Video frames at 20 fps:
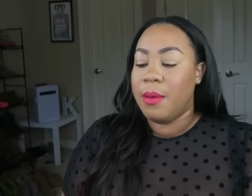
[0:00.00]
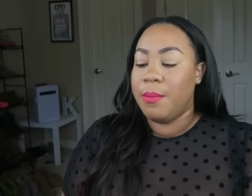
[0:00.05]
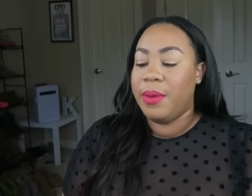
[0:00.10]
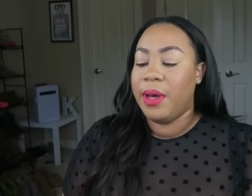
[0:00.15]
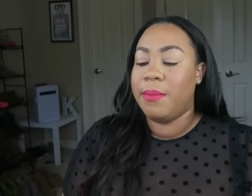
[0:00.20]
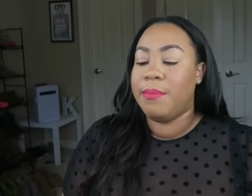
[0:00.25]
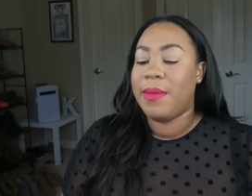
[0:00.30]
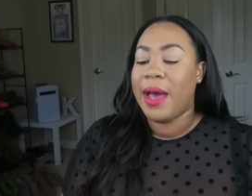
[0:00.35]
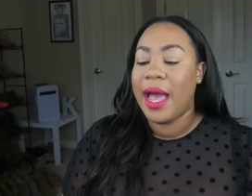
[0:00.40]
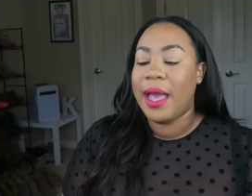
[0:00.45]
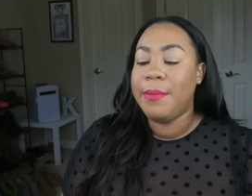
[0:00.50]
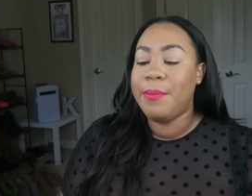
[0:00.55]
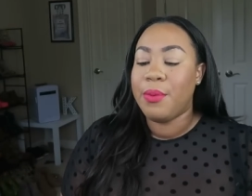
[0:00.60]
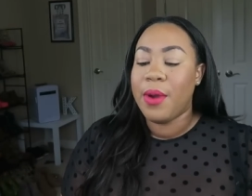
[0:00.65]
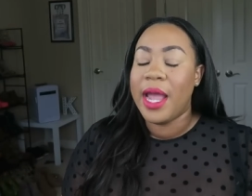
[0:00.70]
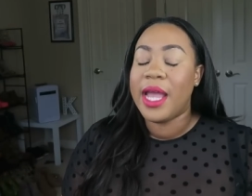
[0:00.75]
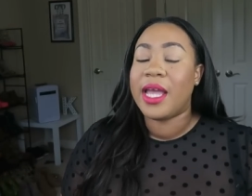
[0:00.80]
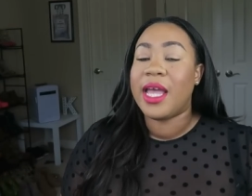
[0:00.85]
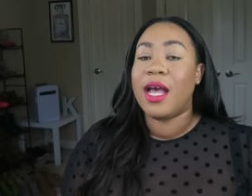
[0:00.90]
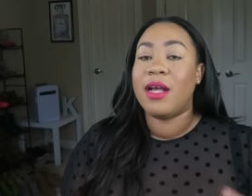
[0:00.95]
But my
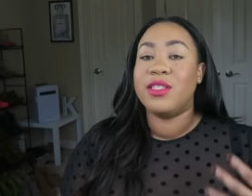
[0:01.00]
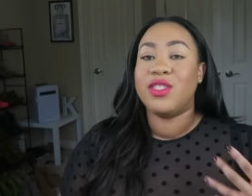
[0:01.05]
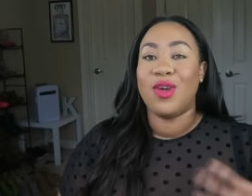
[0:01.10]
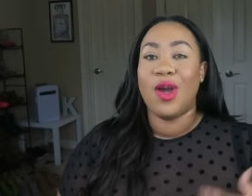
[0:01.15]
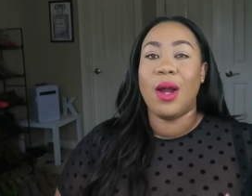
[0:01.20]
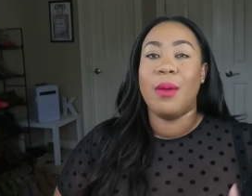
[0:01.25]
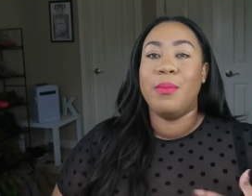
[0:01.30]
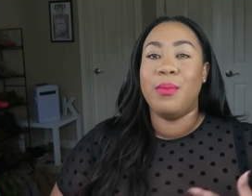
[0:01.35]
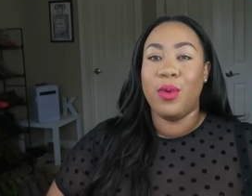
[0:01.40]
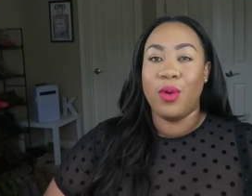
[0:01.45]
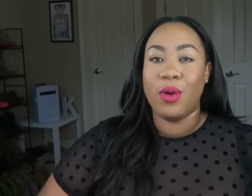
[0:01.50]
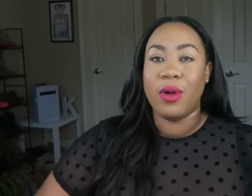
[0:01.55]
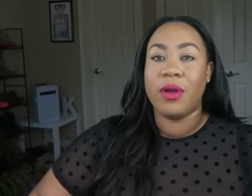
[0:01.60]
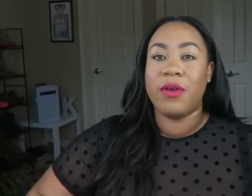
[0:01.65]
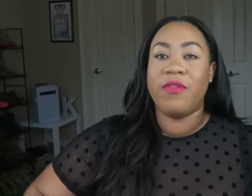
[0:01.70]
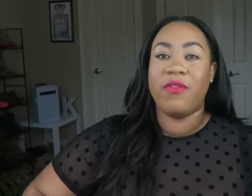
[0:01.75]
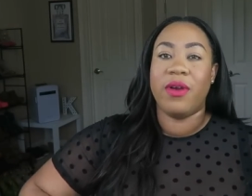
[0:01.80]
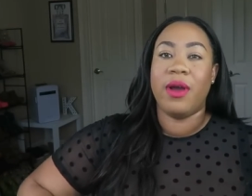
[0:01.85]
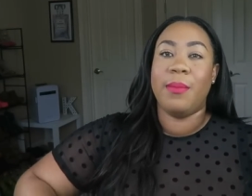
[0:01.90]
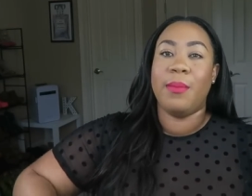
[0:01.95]
breakouts are
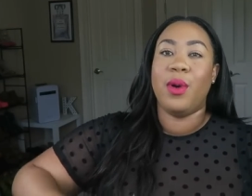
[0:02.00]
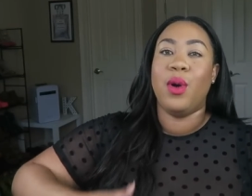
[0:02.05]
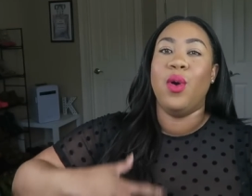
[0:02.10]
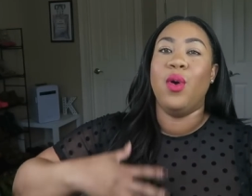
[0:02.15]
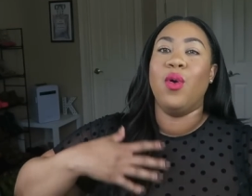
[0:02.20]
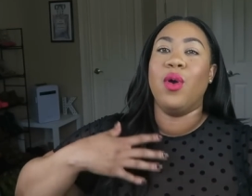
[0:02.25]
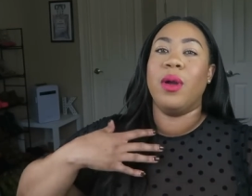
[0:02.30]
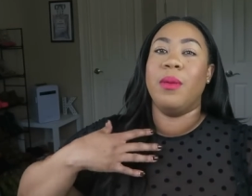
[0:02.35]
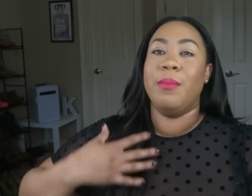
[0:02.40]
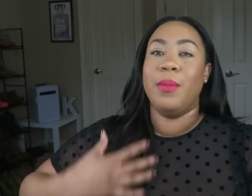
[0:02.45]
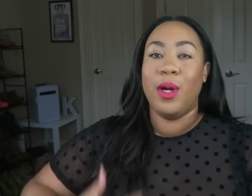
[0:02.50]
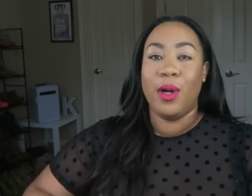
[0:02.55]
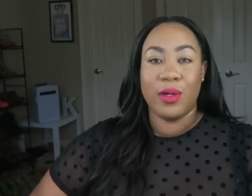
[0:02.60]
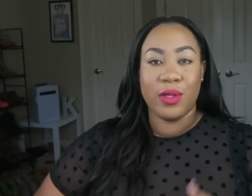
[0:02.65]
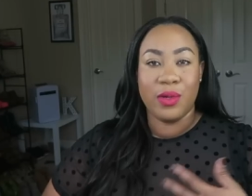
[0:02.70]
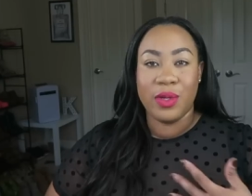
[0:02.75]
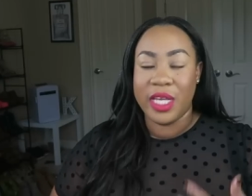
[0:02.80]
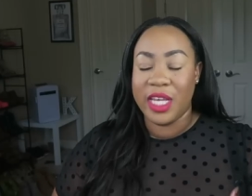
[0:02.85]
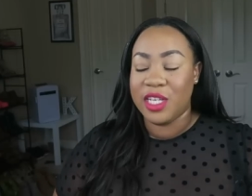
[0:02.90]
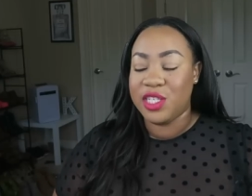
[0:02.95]
more from
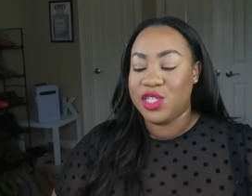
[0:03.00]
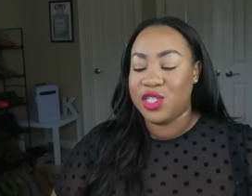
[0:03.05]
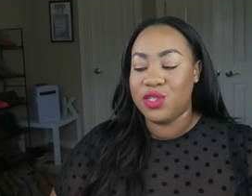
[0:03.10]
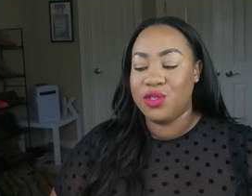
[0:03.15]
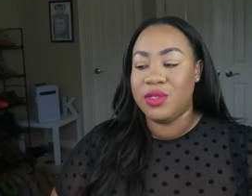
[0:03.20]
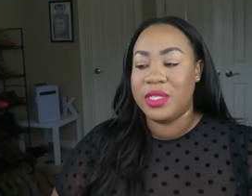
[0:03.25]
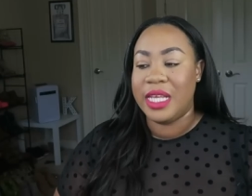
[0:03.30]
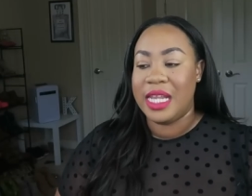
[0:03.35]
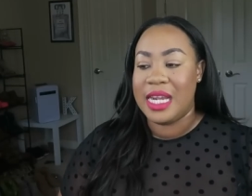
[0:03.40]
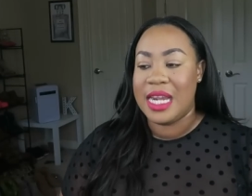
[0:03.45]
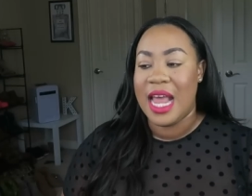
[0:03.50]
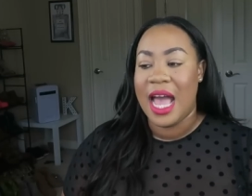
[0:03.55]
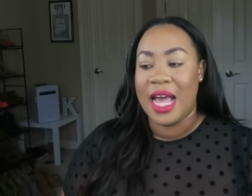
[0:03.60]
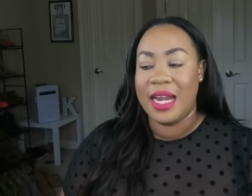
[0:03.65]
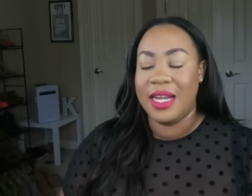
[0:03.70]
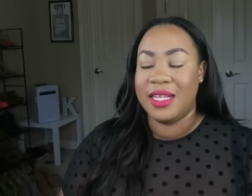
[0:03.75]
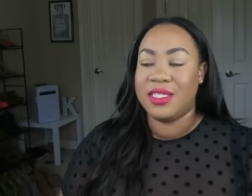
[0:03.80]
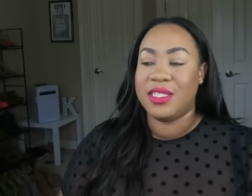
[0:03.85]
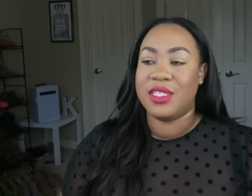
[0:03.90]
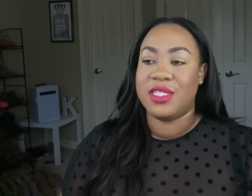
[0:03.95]
hormonal issues and
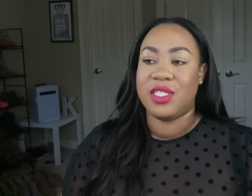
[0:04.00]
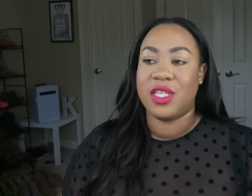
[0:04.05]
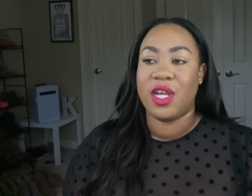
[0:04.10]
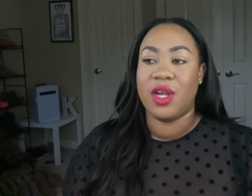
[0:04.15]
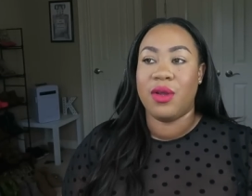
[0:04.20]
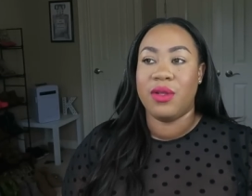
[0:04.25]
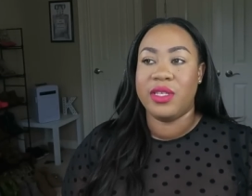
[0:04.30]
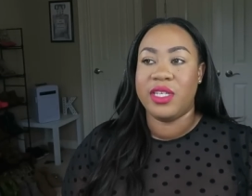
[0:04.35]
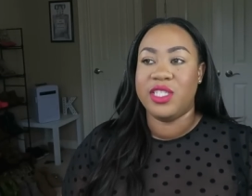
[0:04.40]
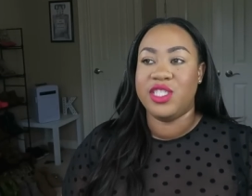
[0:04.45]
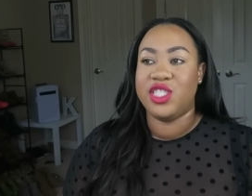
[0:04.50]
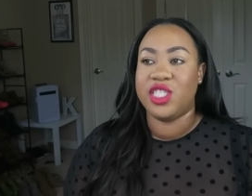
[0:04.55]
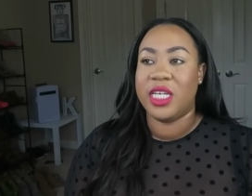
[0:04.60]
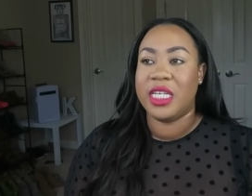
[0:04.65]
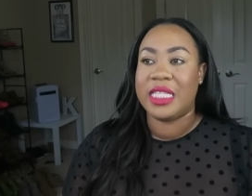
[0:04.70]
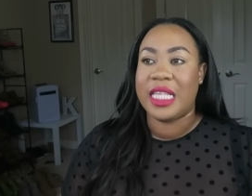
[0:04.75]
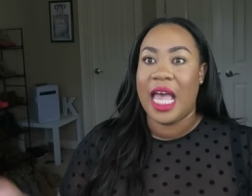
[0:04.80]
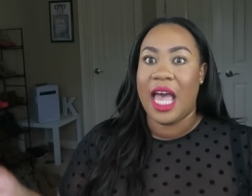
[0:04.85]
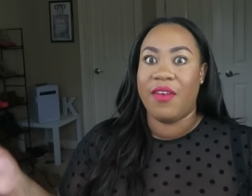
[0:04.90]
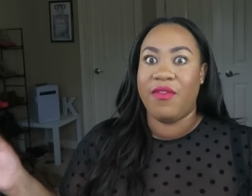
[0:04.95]
not necessarily
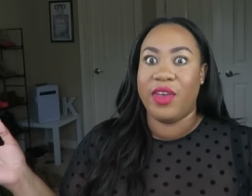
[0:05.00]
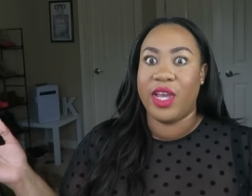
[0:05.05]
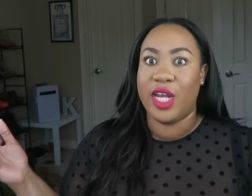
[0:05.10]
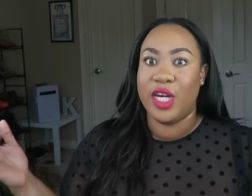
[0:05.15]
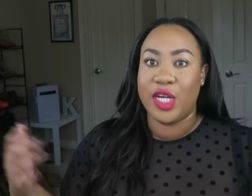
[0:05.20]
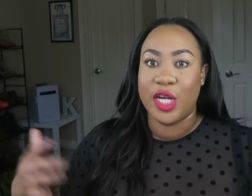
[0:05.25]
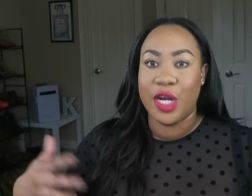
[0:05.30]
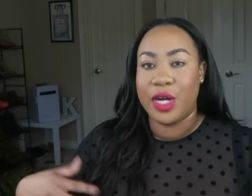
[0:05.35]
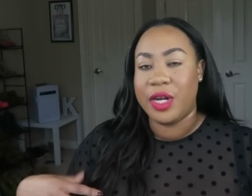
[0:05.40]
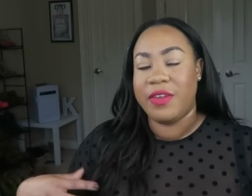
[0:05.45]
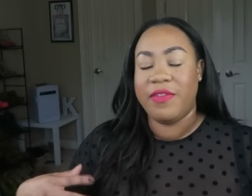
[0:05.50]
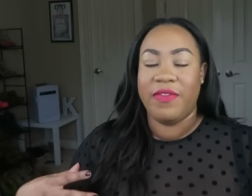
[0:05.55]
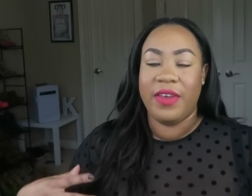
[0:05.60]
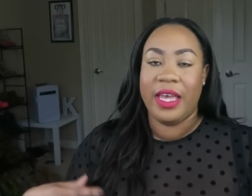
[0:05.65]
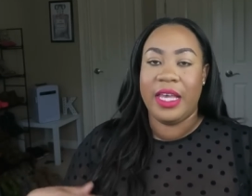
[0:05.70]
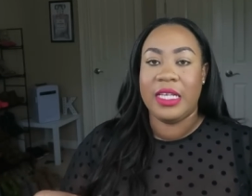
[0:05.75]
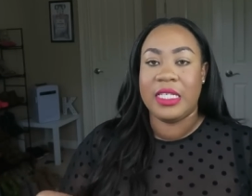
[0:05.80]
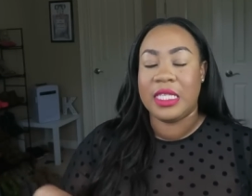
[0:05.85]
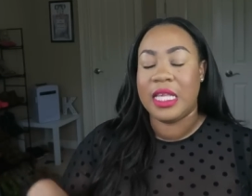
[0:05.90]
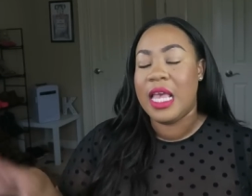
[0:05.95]
just having a dirty
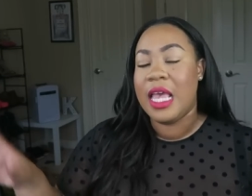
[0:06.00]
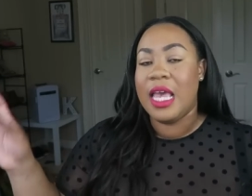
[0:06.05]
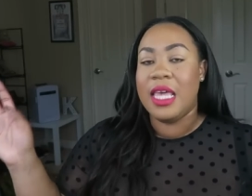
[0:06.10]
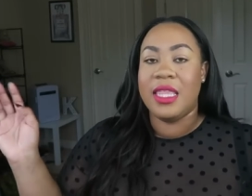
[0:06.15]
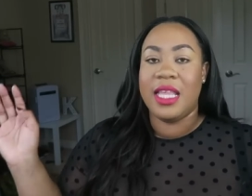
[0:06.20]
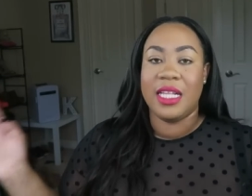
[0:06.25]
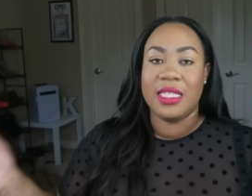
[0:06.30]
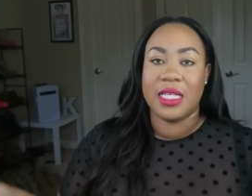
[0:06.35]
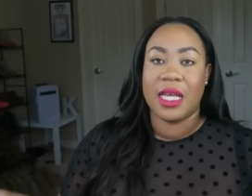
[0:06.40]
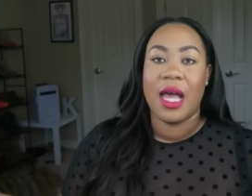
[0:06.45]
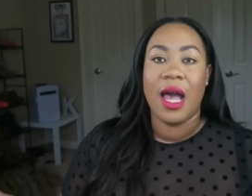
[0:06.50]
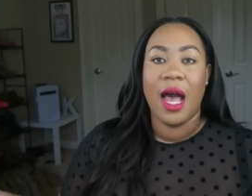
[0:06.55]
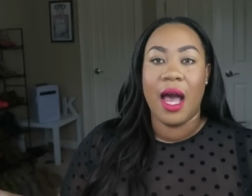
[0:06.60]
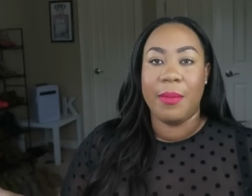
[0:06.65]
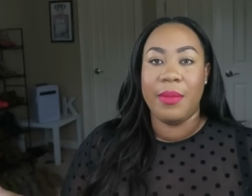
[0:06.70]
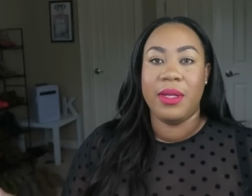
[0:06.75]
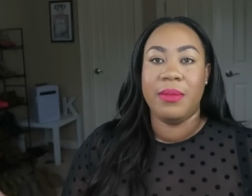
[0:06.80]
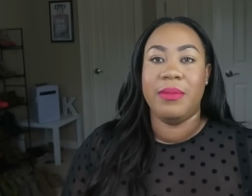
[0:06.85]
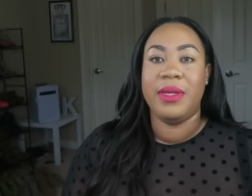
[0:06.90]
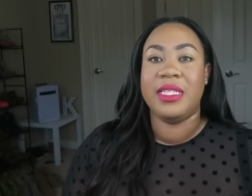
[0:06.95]
face. That's a common